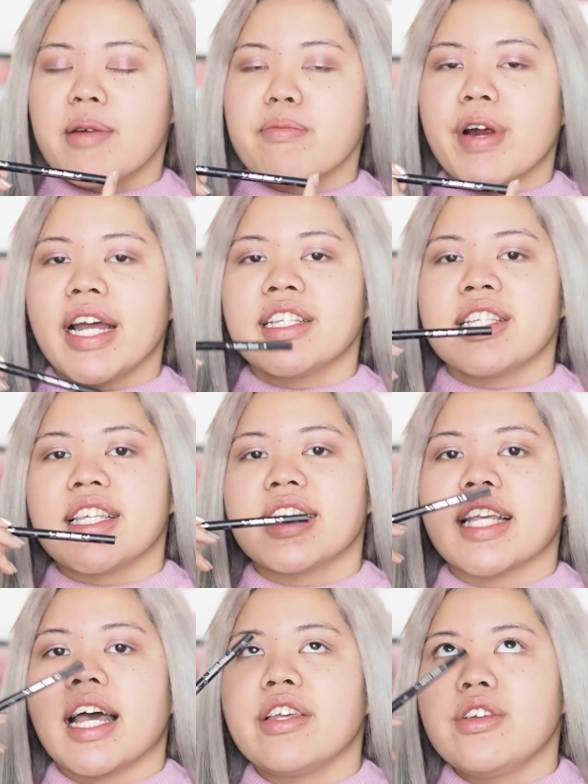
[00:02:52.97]
Prior to this
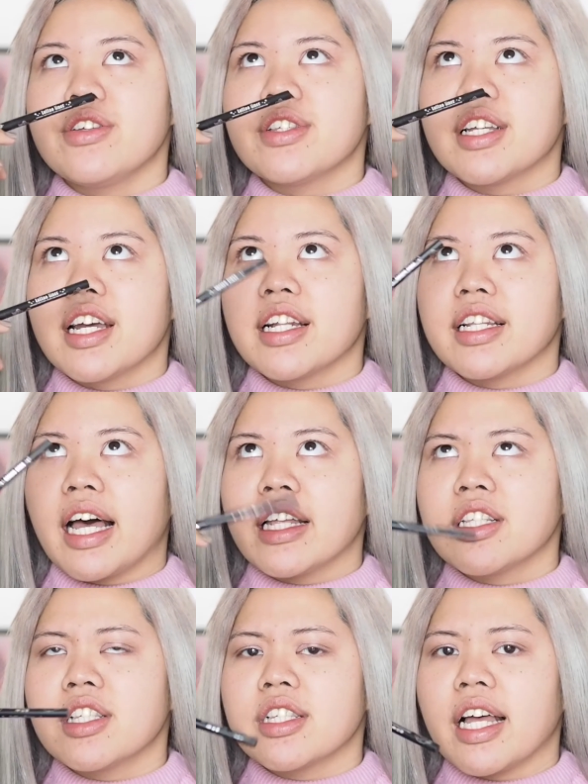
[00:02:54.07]
I used
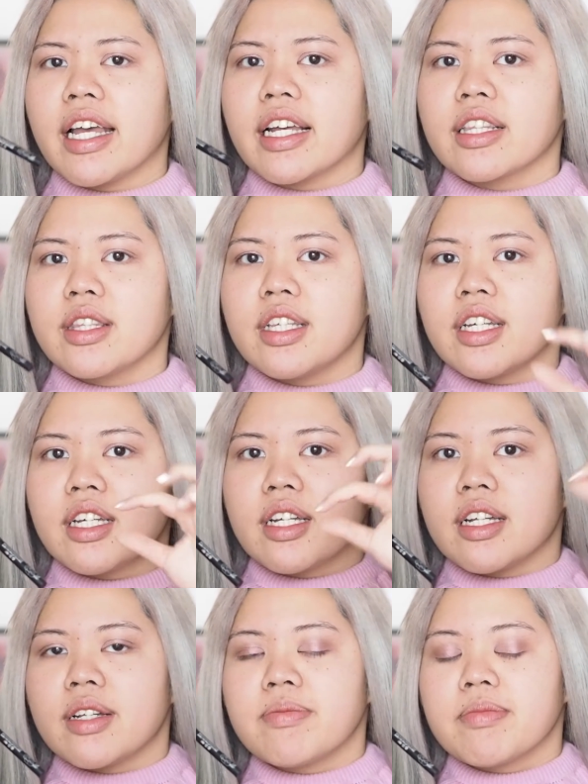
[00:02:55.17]
Guerlain's, like
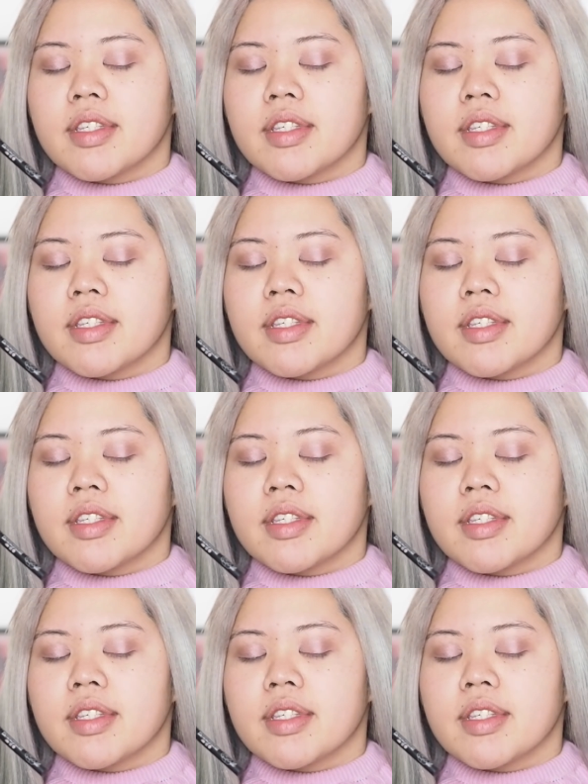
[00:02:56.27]
the